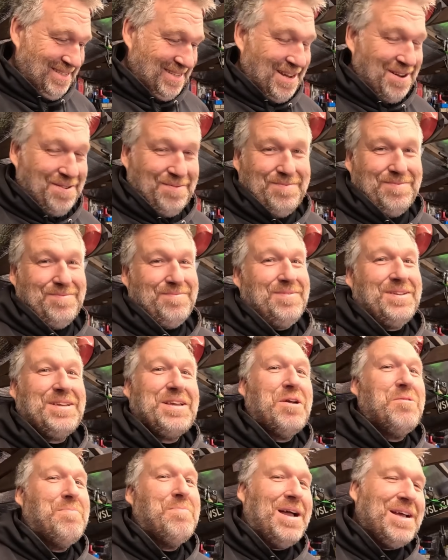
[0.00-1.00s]
so we
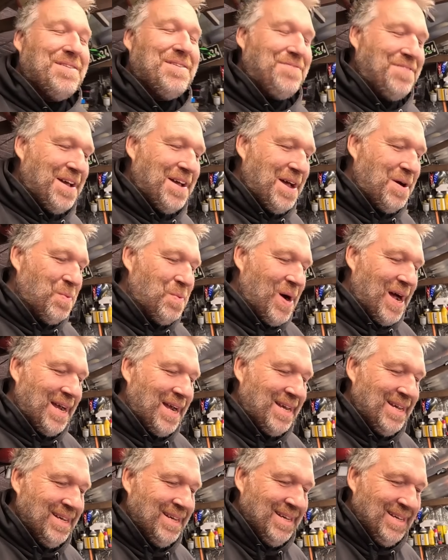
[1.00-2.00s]
go back a fair
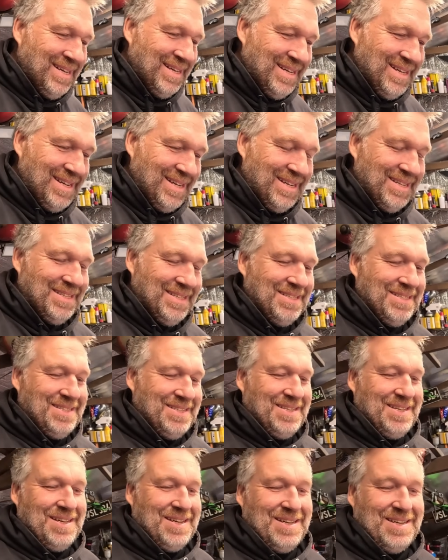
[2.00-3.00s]
way. And
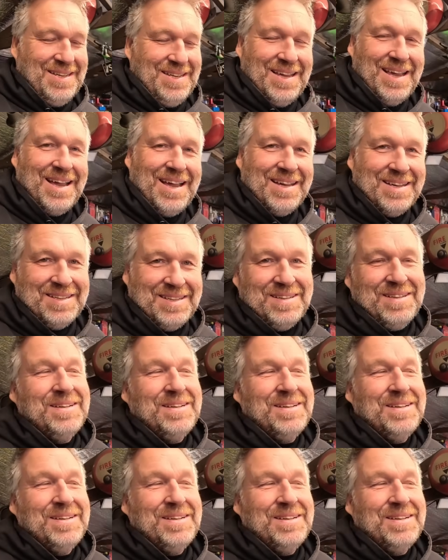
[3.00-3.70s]
yeah,